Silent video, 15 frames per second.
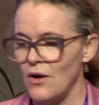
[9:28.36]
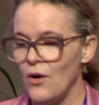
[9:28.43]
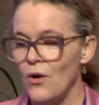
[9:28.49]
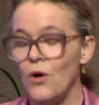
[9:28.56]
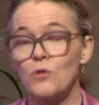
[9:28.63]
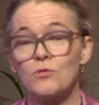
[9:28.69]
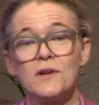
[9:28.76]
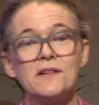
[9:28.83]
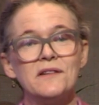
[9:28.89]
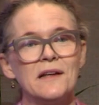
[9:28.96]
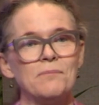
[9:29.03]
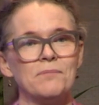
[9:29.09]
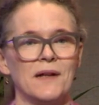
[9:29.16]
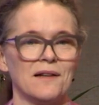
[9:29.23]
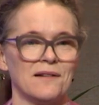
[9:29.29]
Or
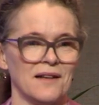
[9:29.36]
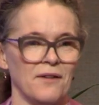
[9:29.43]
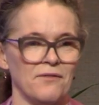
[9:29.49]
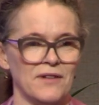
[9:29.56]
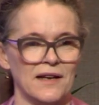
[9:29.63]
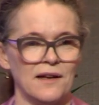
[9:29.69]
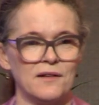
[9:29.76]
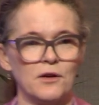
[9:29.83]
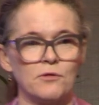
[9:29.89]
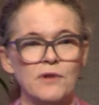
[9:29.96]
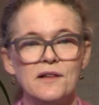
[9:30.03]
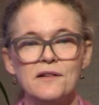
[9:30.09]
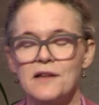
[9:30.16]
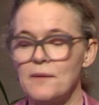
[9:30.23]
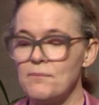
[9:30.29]
RECIP is lovely. So
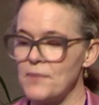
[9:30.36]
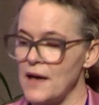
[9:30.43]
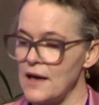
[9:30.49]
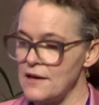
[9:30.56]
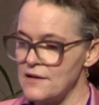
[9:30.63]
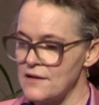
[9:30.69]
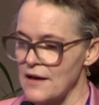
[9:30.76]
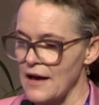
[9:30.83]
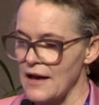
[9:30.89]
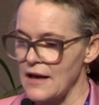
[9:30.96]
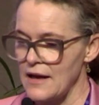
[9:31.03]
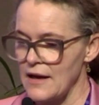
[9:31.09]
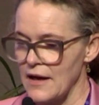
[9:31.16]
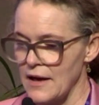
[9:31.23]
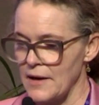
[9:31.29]
RECIP is
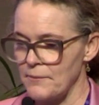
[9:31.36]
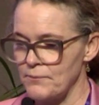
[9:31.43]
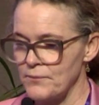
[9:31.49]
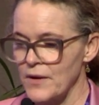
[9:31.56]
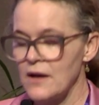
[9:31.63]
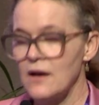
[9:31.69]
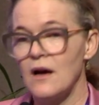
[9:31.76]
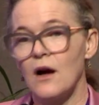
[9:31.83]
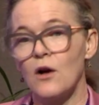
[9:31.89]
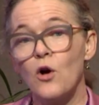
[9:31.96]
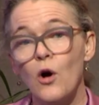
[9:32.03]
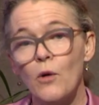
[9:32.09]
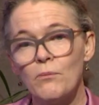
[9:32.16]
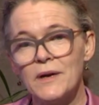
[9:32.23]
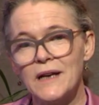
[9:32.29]
a, um, a
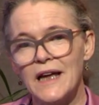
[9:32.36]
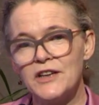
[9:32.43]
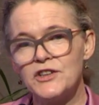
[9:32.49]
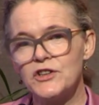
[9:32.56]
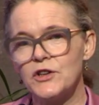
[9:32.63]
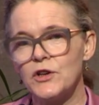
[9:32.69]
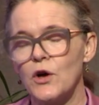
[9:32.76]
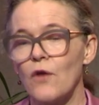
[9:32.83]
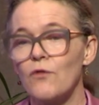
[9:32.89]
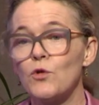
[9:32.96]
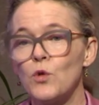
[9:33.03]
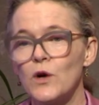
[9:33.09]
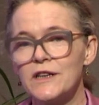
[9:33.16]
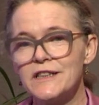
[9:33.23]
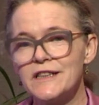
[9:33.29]
combination of
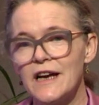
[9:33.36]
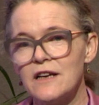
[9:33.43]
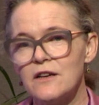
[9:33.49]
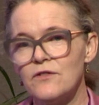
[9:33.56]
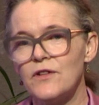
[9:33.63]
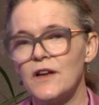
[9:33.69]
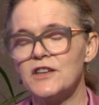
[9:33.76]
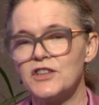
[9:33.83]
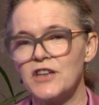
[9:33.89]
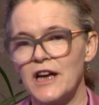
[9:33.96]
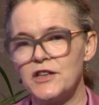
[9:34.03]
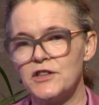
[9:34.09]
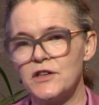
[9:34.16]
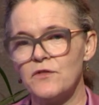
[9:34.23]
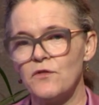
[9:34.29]
quantitative
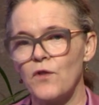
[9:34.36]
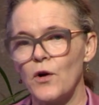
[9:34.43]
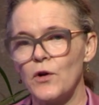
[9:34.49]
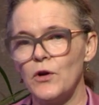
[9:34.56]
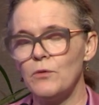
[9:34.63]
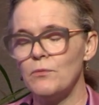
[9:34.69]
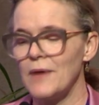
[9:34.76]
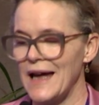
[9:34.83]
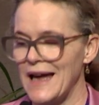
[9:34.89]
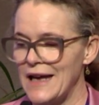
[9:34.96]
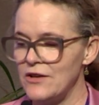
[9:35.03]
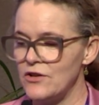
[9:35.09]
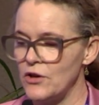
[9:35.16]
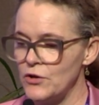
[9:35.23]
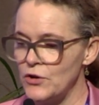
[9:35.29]
change in volume
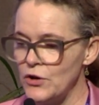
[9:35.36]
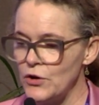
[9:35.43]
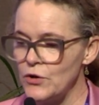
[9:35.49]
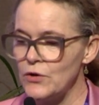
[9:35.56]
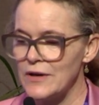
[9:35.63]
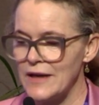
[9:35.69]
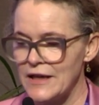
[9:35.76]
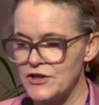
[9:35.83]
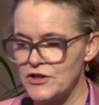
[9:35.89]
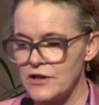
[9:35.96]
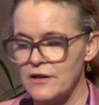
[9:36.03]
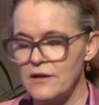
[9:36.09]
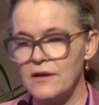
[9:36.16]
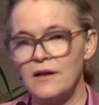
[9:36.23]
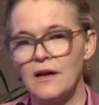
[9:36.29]
and new
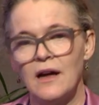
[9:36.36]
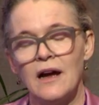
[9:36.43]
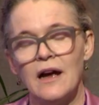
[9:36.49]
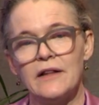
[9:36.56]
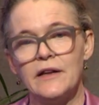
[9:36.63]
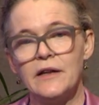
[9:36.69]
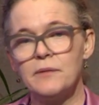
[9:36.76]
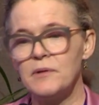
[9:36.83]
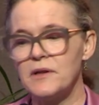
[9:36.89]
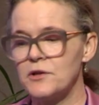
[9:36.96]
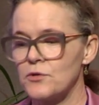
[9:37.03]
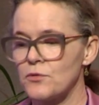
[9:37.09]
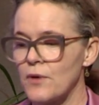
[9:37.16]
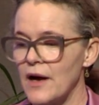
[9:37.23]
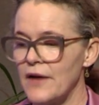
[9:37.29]
lesions, and this was
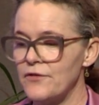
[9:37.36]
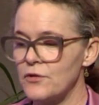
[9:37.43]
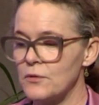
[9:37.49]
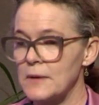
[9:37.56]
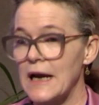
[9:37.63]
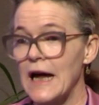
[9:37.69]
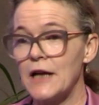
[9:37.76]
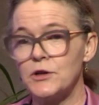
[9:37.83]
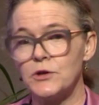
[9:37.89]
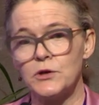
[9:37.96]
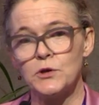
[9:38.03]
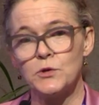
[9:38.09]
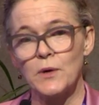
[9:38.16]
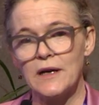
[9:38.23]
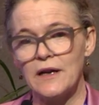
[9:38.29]
derived from a
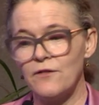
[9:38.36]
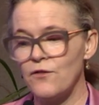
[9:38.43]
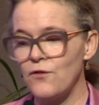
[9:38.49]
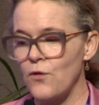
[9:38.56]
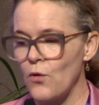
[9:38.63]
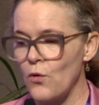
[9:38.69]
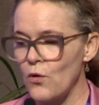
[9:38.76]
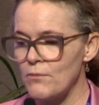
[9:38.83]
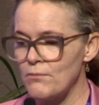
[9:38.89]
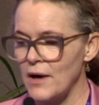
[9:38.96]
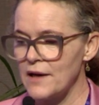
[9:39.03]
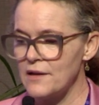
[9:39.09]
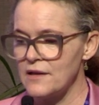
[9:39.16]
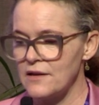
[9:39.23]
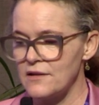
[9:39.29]
124
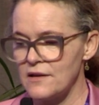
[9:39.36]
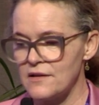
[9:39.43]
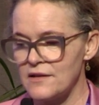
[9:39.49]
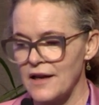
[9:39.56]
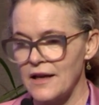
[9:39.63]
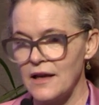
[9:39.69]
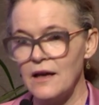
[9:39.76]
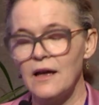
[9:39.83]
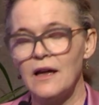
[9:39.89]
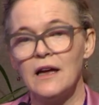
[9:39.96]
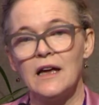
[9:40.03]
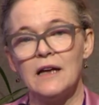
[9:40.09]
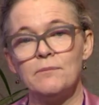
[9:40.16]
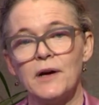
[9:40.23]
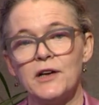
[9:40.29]
bicentre study
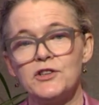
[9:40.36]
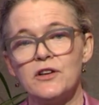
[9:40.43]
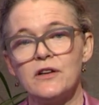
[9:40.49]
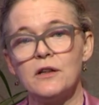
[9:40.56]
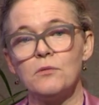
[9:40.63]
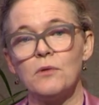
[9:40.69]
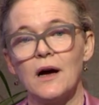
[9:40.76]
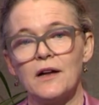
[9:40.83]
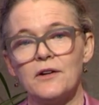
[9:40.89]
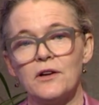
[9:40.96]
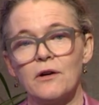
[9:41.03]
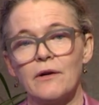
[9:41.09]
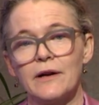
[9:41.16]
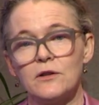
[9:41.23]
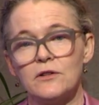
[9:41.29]
in patients who were
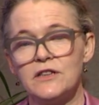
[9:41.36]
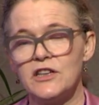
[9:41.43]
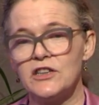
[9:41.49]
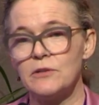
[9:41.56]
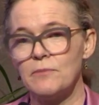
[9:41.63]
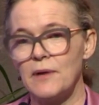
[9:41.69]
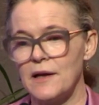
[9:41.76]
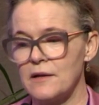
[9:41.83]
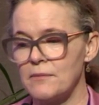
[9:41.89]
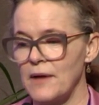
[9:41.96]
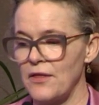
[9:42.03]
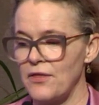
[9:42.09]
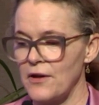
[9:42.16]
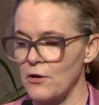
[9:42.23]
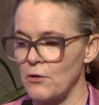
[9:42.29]
undergoing lutetium
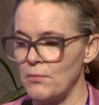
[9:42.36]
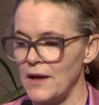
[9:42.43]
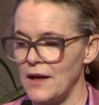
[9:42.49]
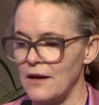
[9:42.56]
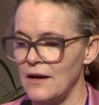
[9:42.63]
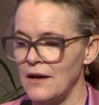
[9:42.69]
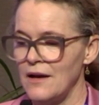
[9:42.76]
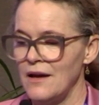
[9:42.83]
PSMA therapy.